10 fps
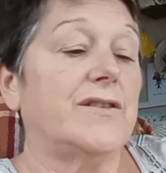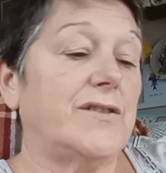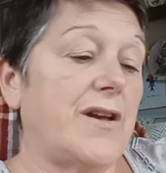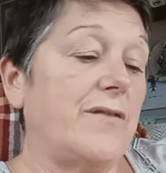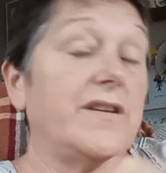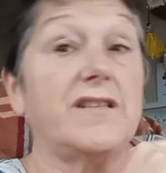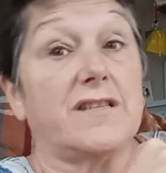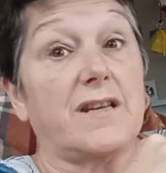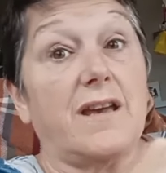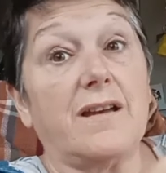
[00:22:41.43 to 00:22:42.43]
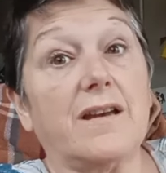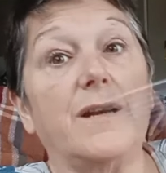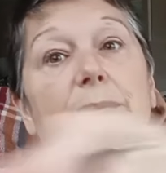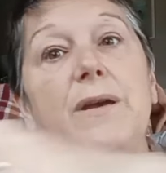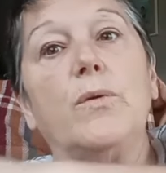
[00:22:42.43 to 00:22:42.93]
So this is uh, going
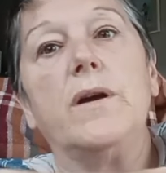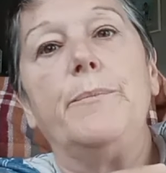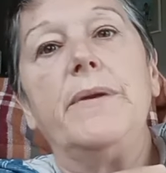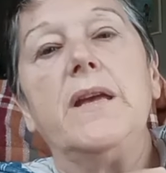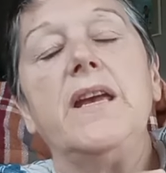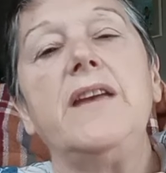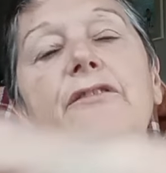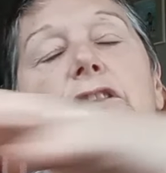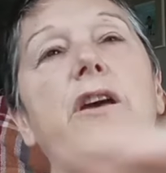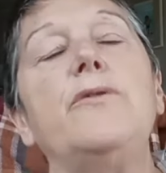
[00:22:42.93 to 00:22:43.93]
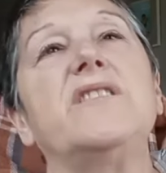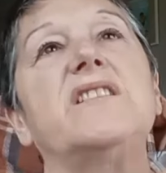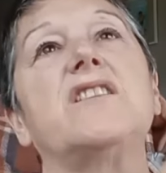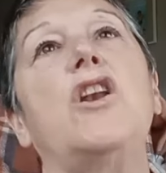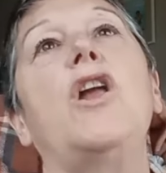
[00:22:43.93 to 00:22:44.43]
to be quite a bit. Even though this
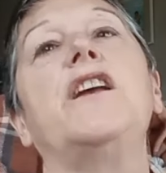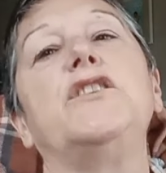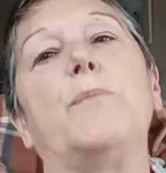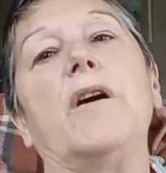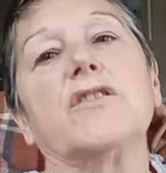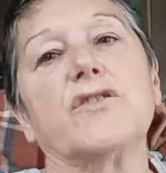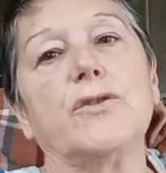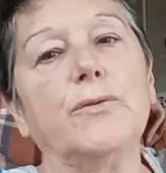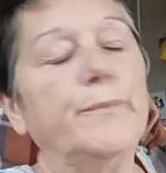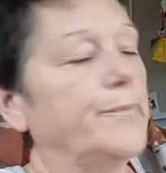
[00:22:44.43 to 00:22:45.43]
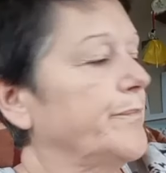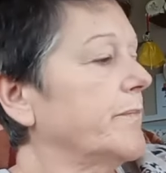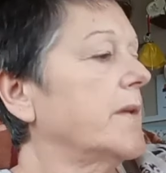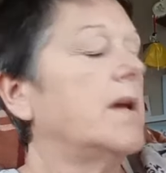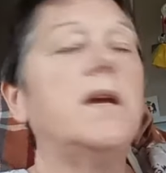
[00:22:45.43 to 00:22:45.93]
is a light parcel,
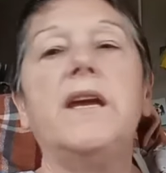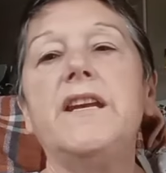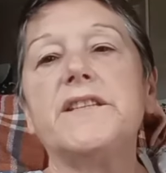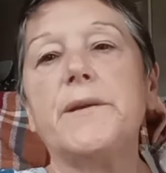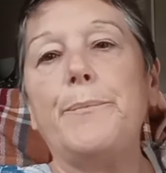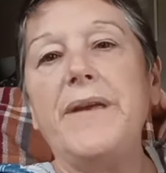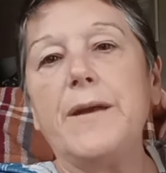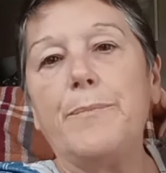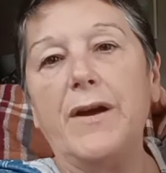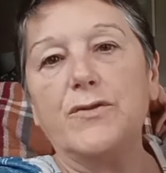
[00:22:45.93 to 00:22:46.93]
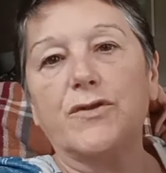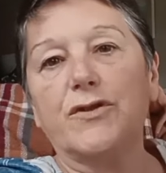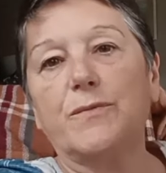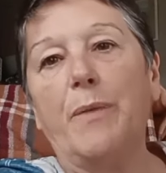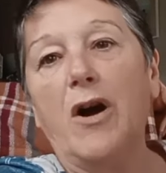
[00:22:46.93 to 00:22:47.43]
it is a big post
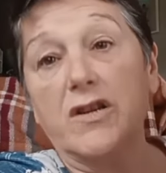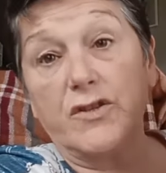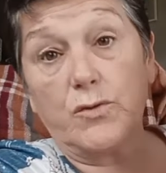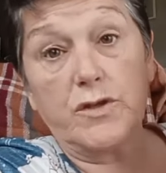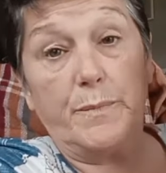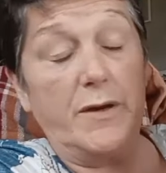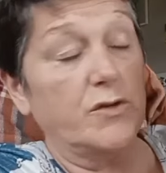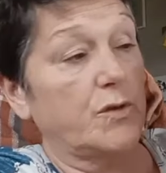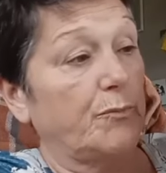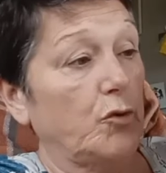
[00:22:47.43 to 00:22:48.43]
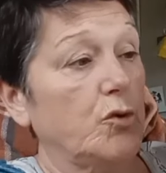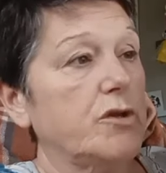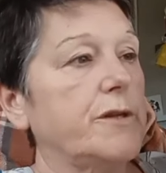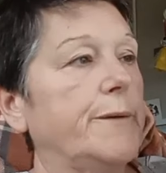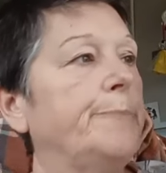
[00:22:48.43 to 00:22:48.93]
parcel to post
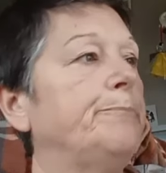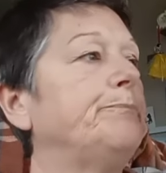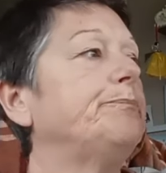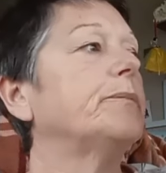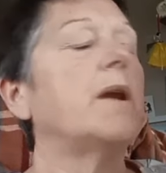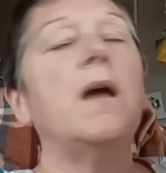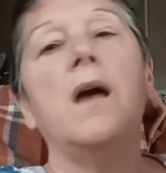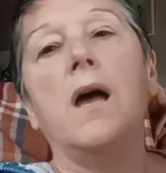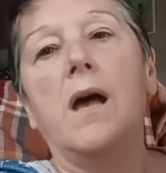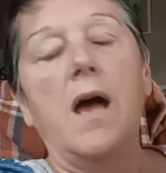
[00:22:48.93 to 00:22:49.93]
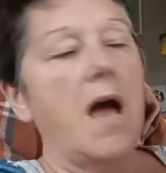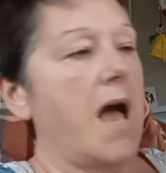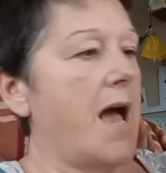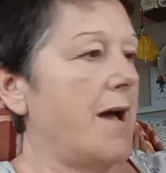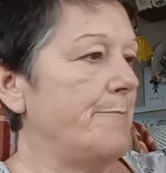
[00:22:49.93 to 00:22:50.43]
abroad.
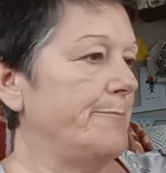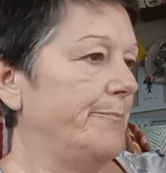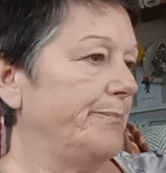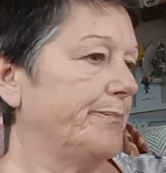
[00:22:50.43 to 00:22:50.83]
Um,